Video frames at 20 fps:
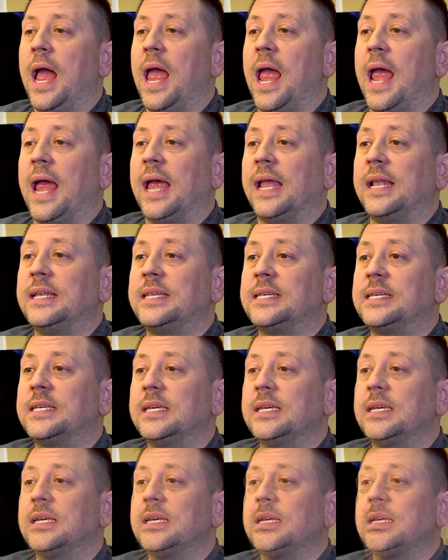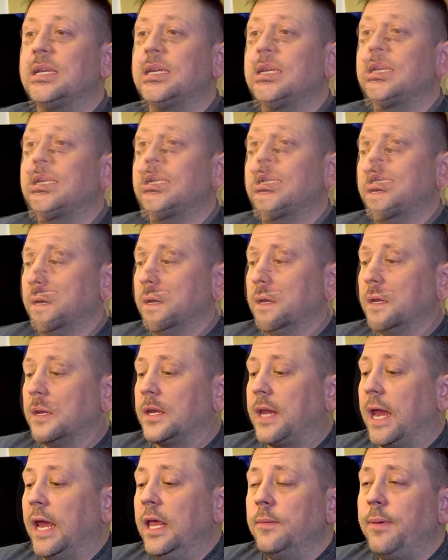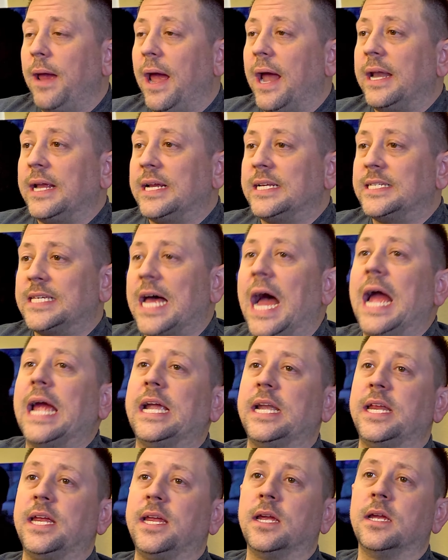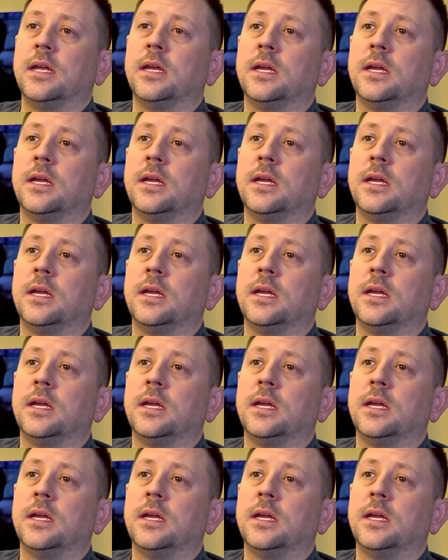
And Caleb had anxiety.